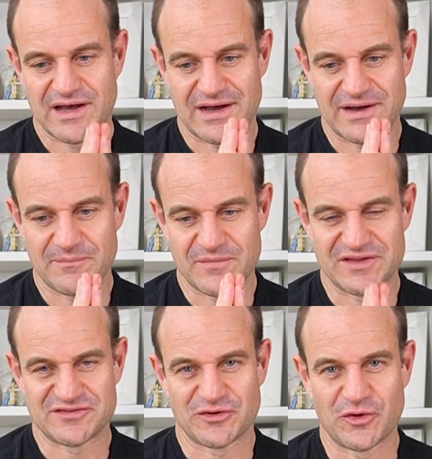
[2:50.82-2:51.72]
um,
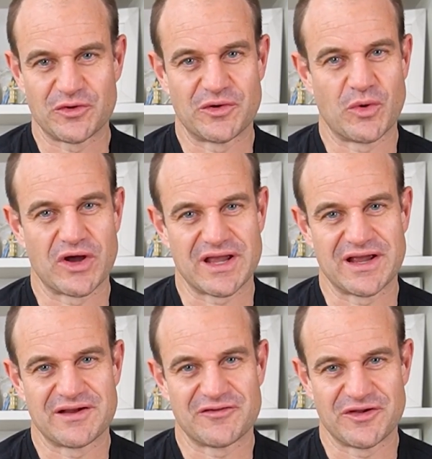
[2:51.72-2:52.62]
installed and
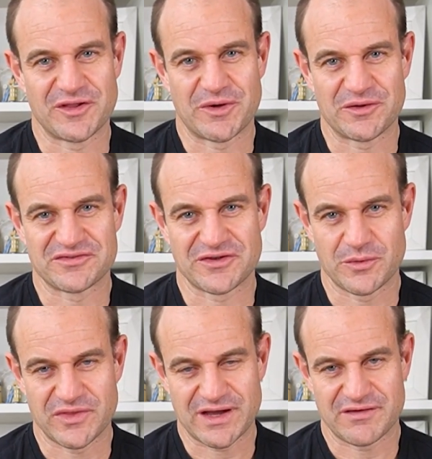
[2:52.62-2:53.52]
working really well.
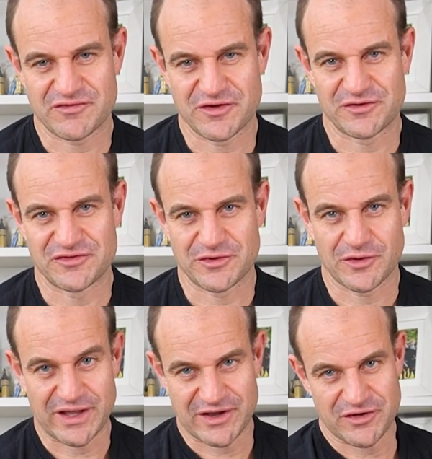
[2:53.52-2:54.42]
So without further ado,
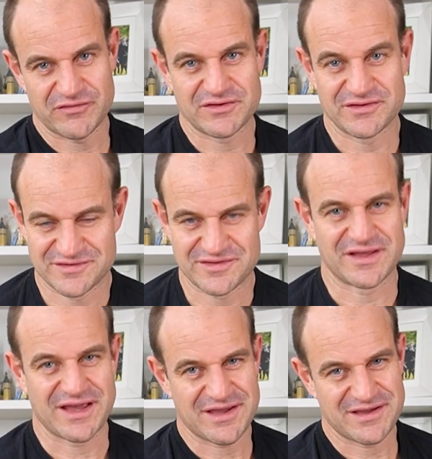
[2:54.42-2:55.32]
I'll hand over to
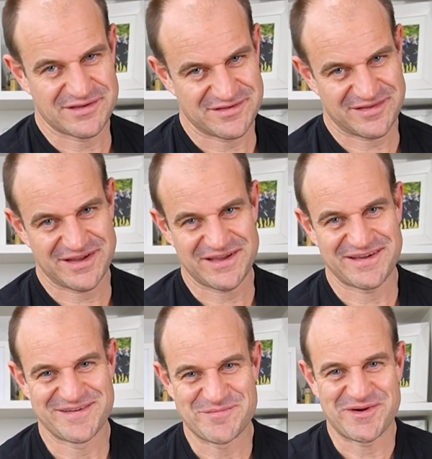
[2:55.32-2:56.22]
the geek. Take
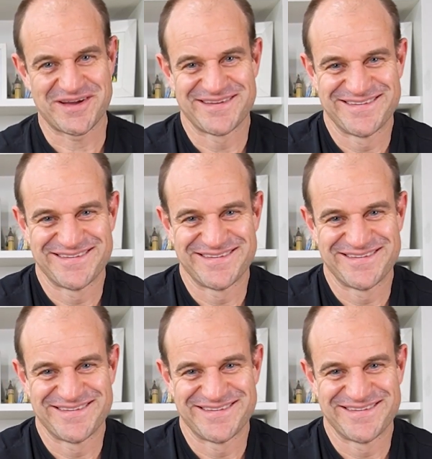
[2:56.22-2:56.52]
care. Bye.